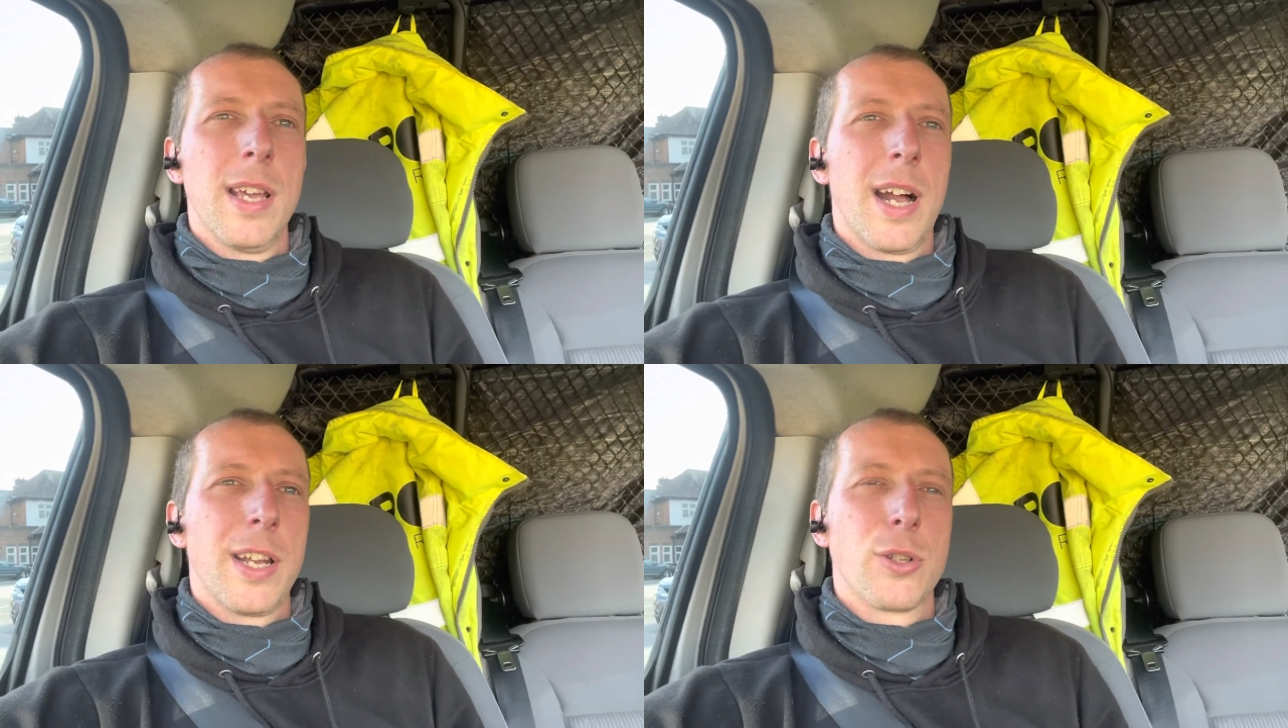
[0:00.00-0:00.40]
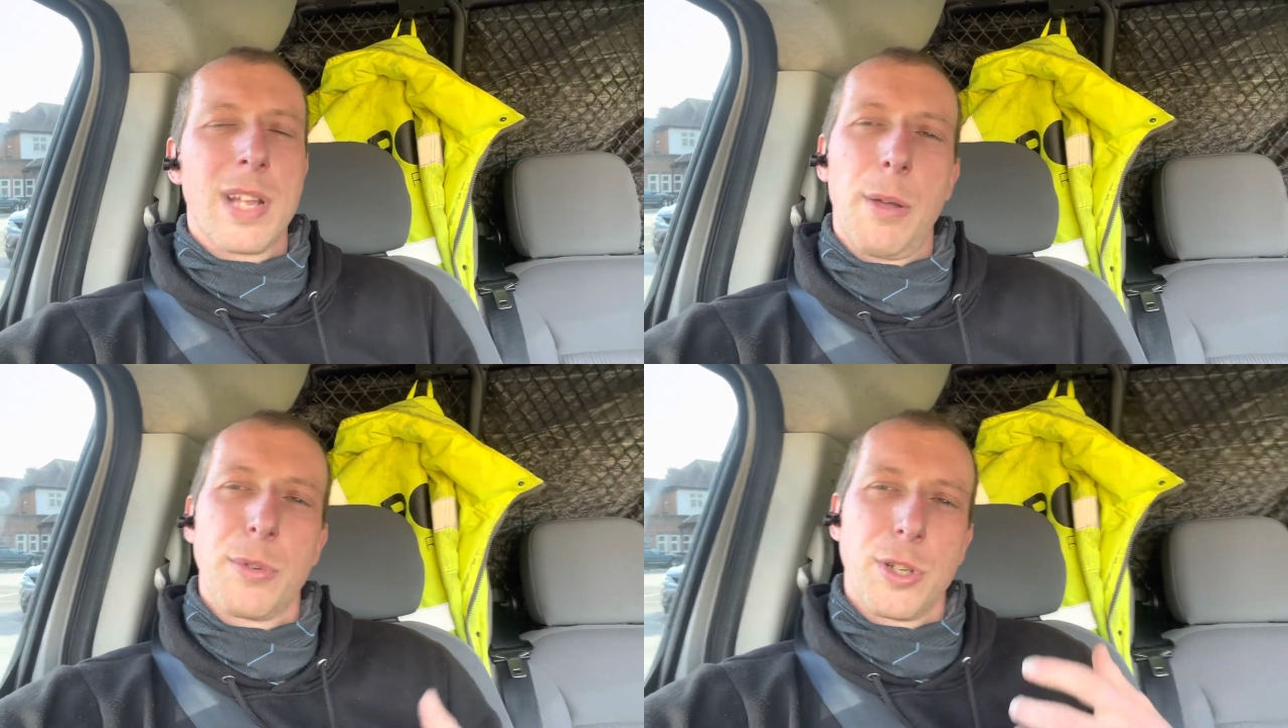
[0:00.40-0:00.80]
and it just
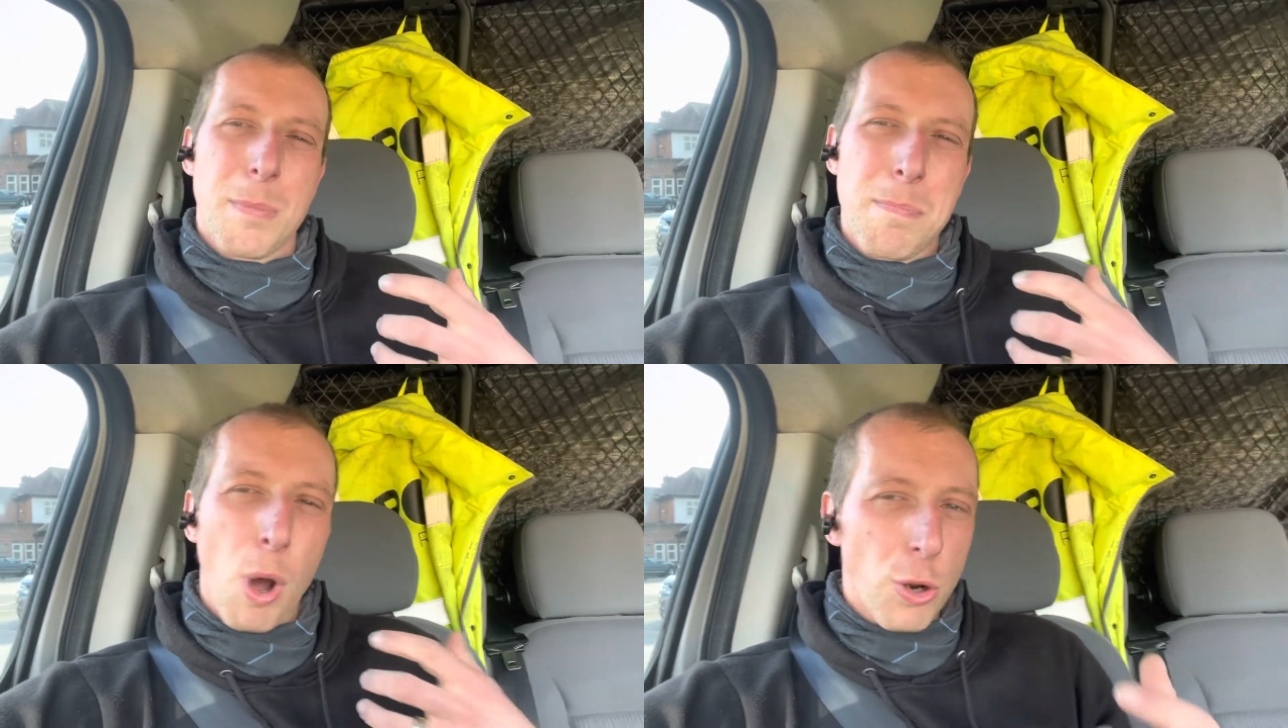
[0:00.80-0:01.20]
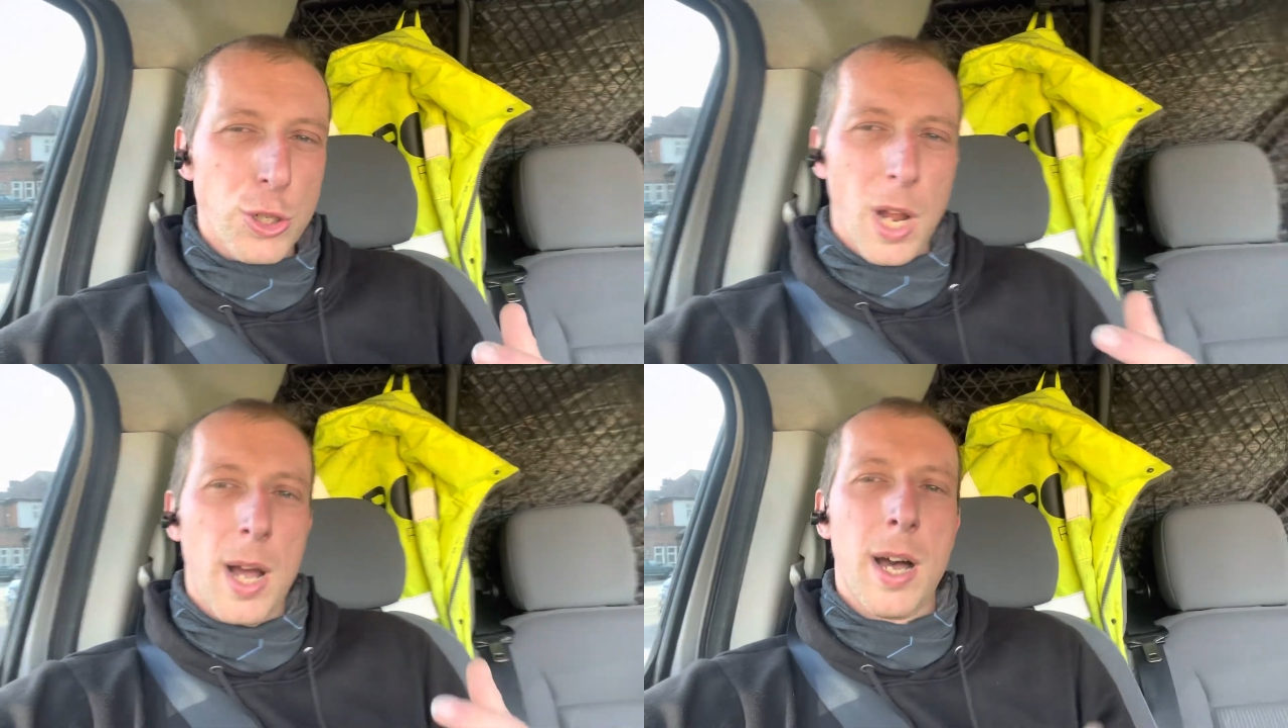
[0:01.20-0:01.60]
helps you to
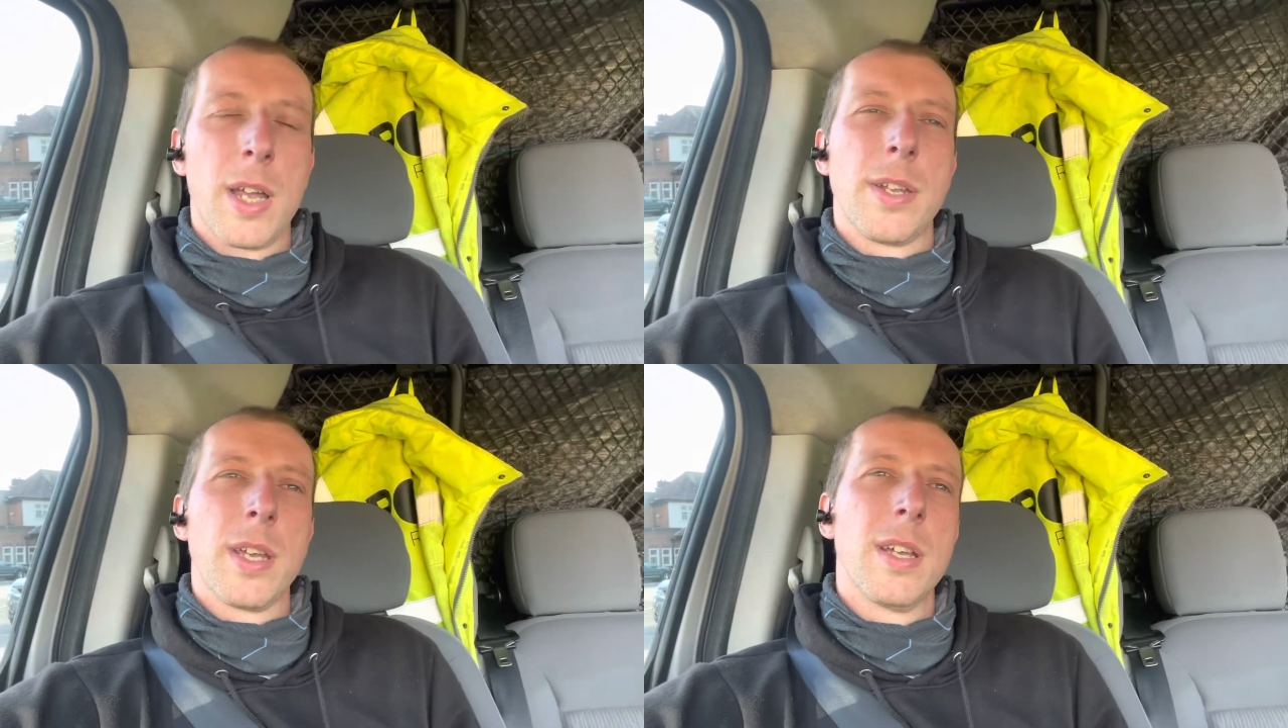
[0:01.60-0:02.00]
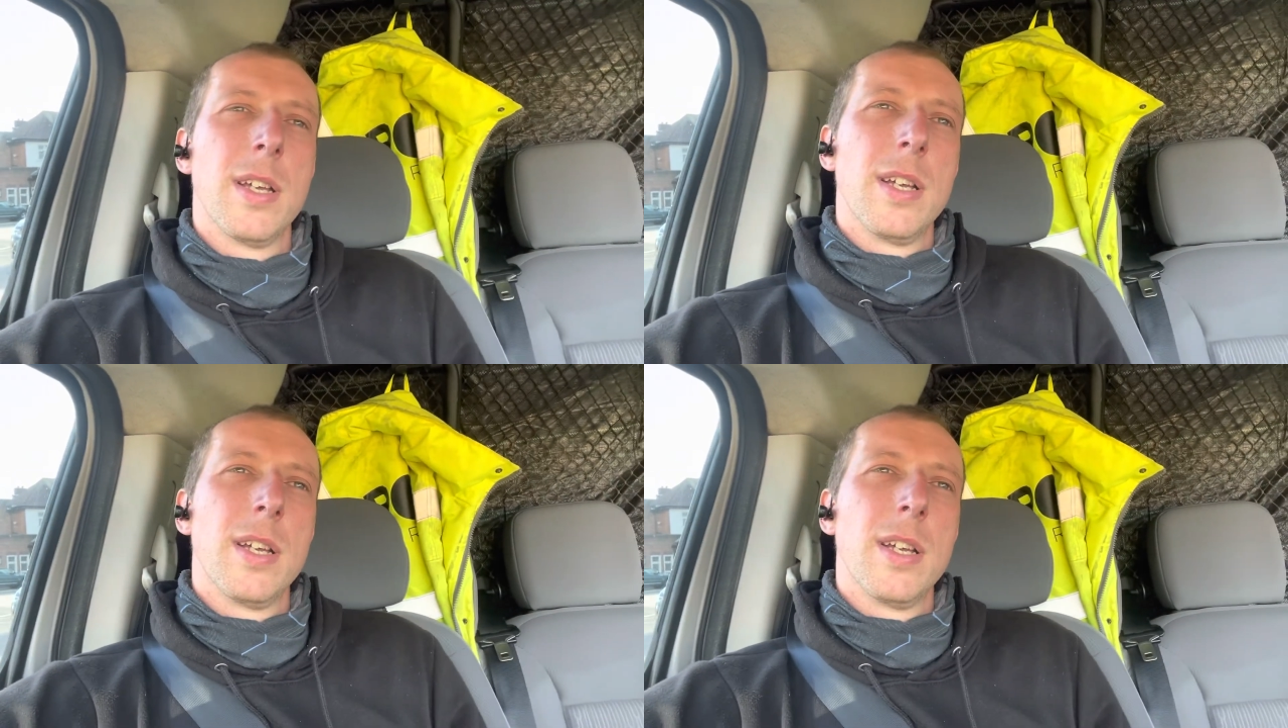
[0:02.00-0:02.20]
push harder